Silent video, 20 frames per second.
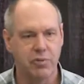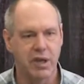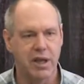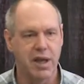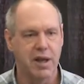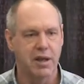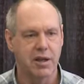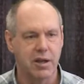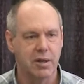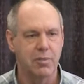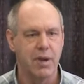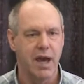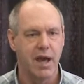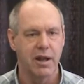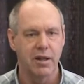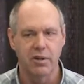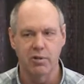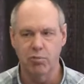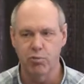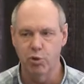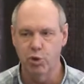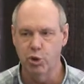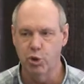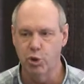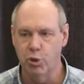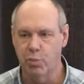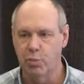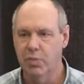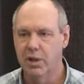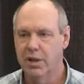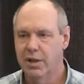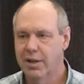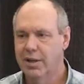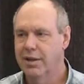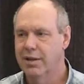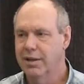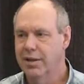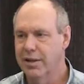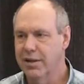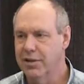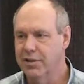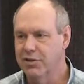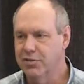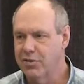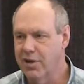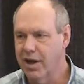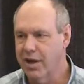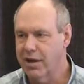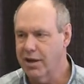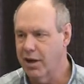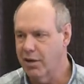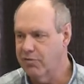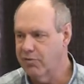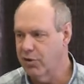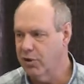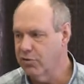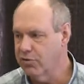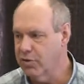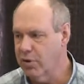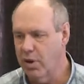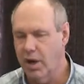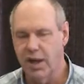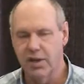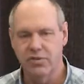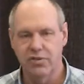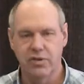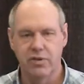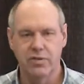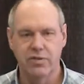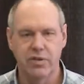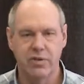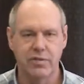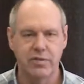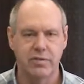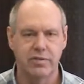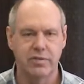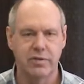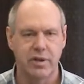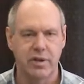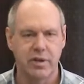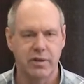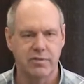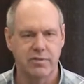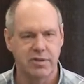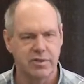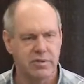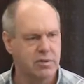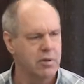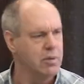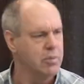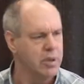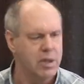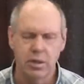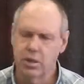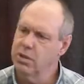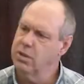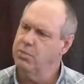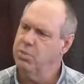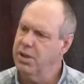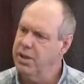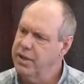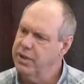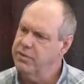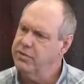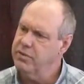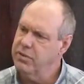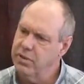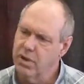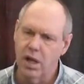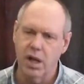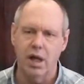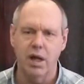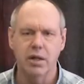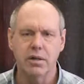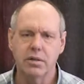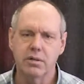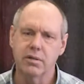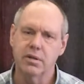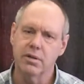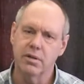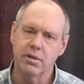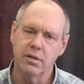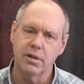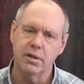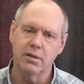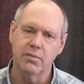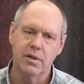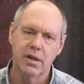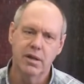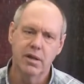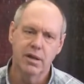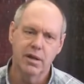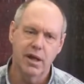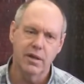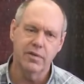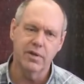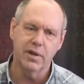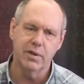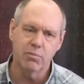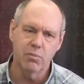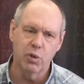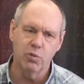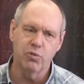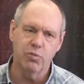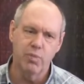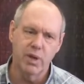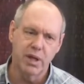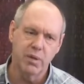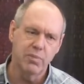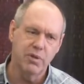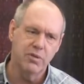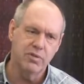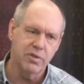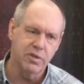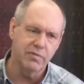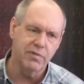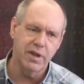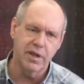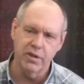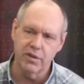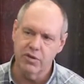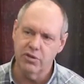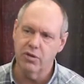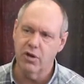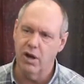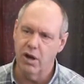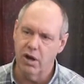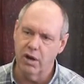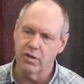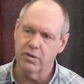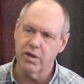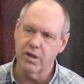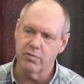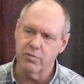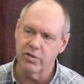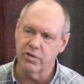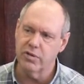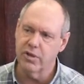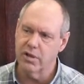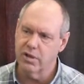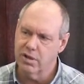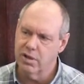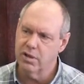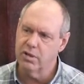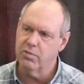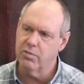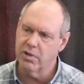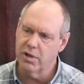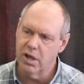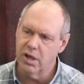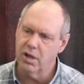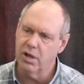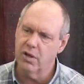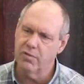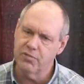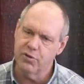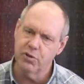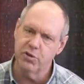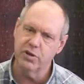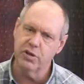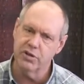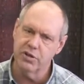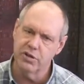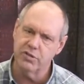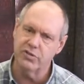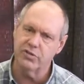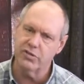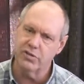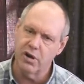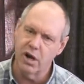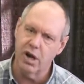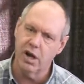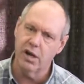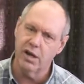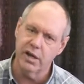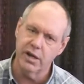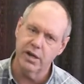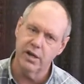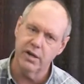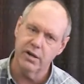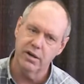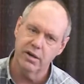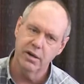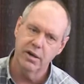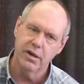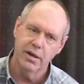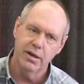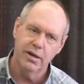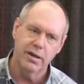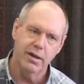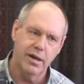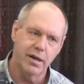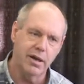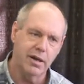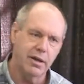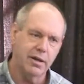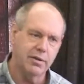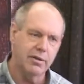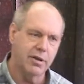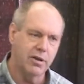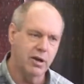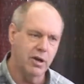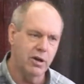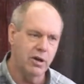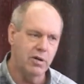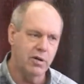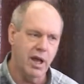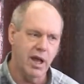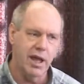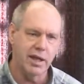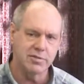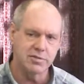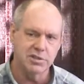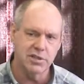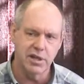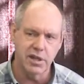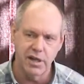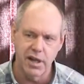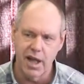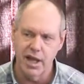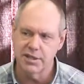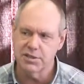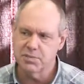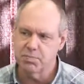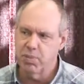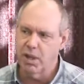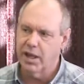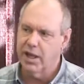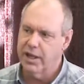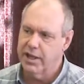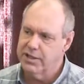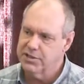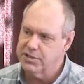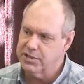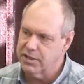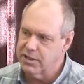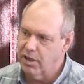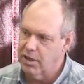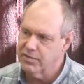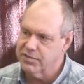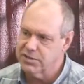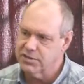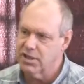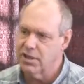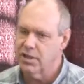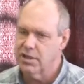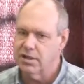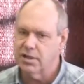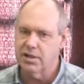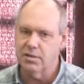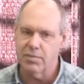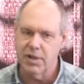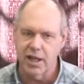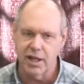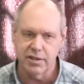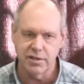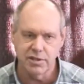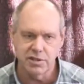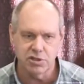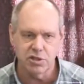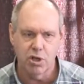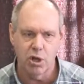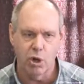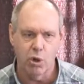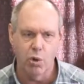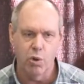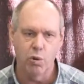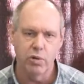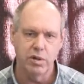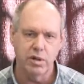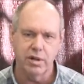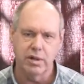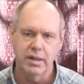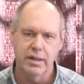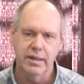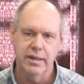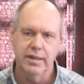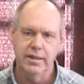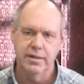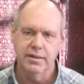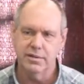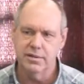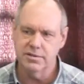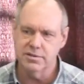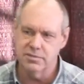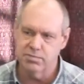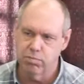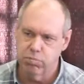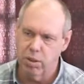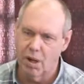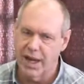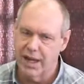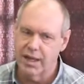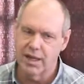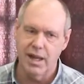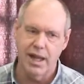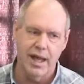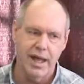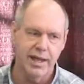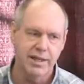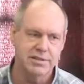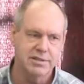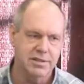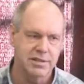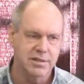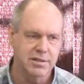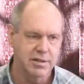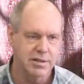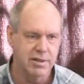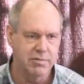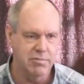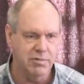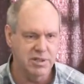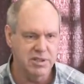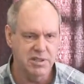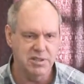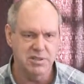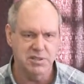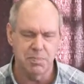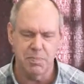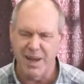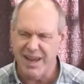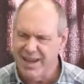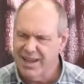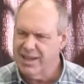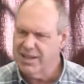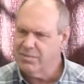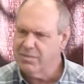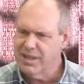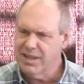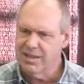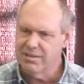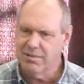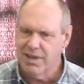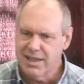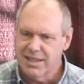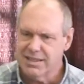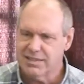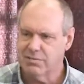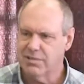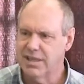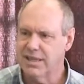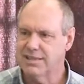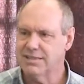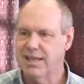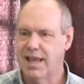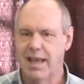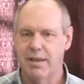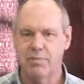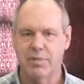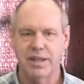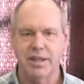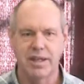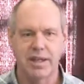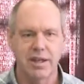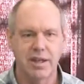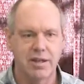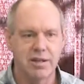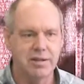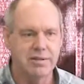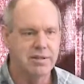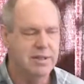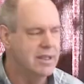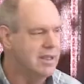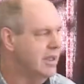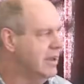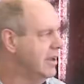We kind of come out of the womb, and it's like our first crisis is, uh, is this going to be a good place or not? And uh, I think most babies, if they could talk, they would say, you know, we're not off to a good start here. Uh, you know, I was in a nice place, and all of a sudden I'm out in this cold and, and there's bright lights, and, and were you spanking me? What is, what is happening, you know?